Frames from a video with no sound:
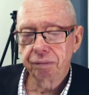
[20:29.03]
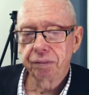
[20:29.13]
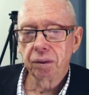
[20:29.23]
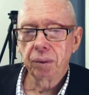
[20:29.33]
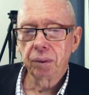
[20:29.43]

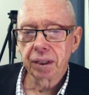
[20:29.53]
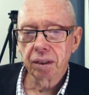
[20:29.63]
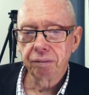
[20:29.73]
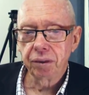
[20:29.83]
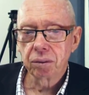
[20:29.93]
For regular
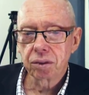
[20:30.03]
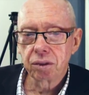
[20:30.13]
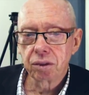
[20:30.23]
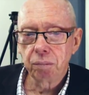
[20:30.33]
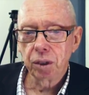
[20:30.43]
viewers,
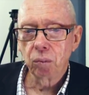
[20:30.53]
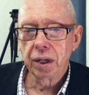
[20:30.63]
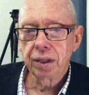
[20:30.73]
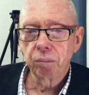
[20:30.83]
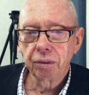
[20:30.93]
you'd be aware
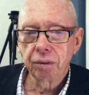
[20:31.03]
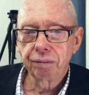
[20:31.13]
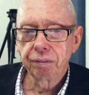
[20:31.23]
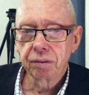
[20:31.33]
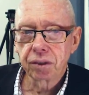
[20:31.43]
that we've
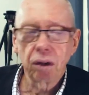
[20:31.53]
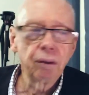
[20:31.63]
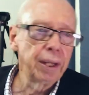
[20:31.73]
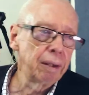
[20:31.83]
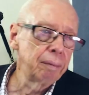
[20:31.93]
sold
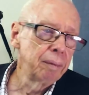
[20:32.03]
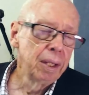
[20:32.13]
our